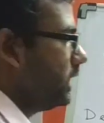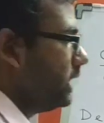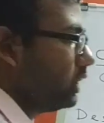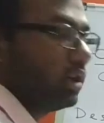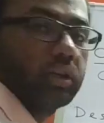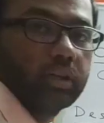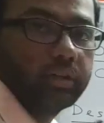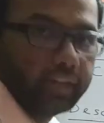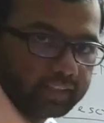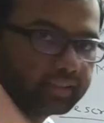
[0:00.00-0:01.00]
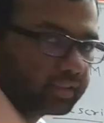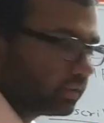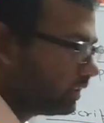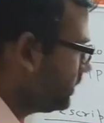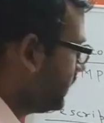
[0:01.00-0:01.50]
your
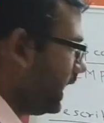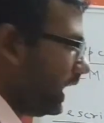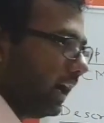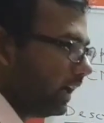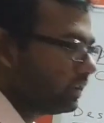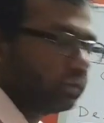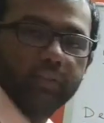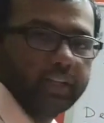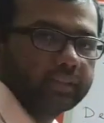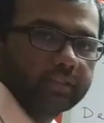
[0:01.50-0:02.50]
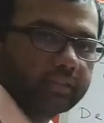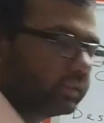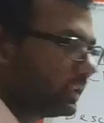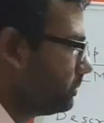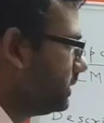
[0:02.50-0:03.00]
register, either of the registers,
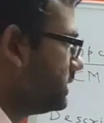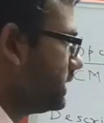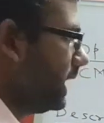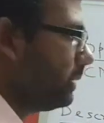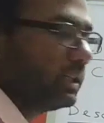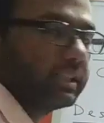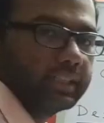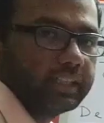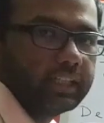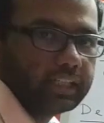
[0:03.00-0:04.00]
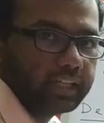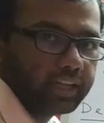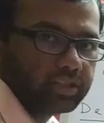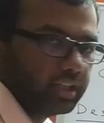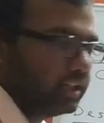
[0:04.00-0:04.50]
that means A, B, C, D, E,
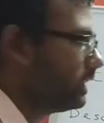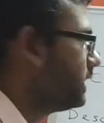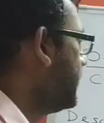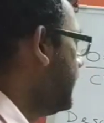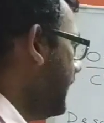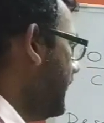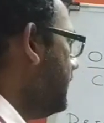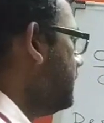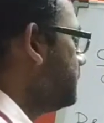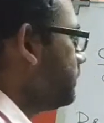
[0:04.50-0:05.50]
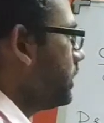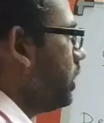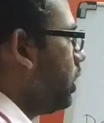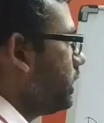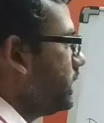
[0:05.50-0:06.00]
H, L,
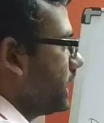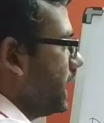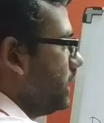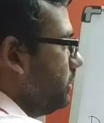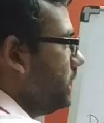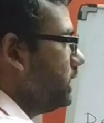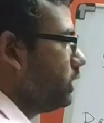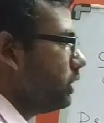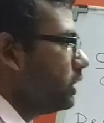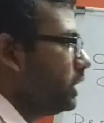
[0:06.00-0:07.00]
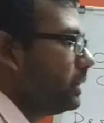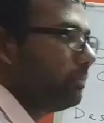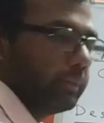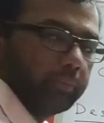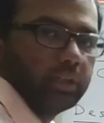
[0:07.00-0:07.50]
or it can be in your
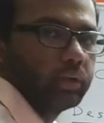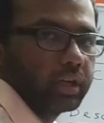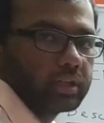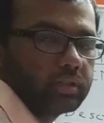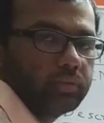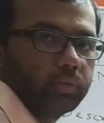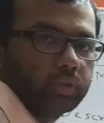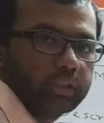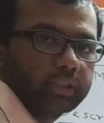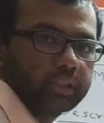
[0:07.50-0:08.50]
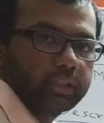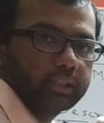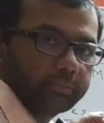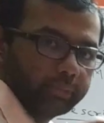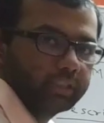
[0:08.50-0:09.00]
memory location, which is
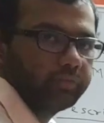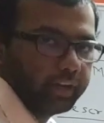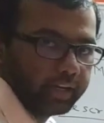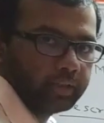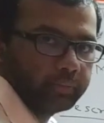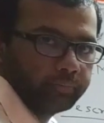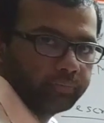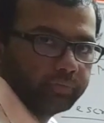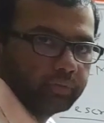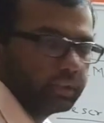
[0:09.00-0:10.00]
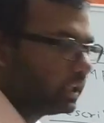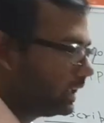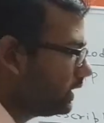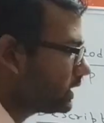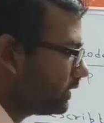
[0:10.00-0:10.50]
specified. The
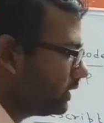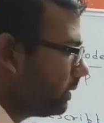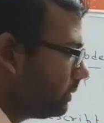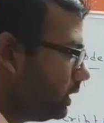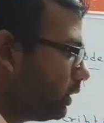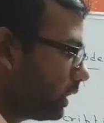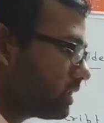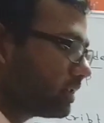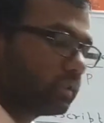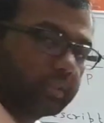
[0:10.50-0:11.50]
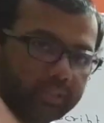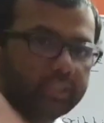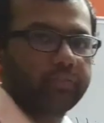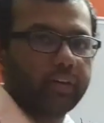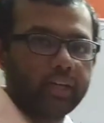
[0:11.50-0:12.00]
address of the memory location is
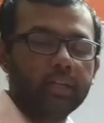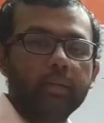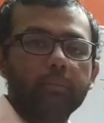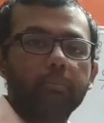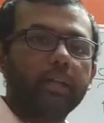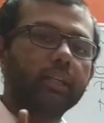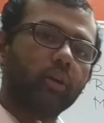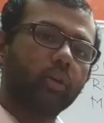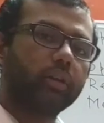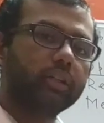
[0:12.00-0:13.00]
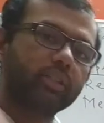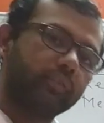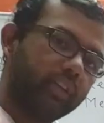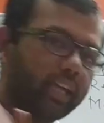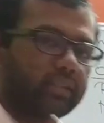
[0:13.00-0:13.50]
specified by the contents of the
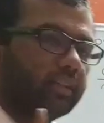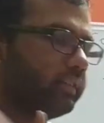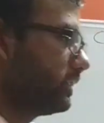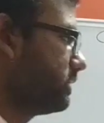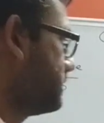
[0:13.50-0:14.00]
HL register.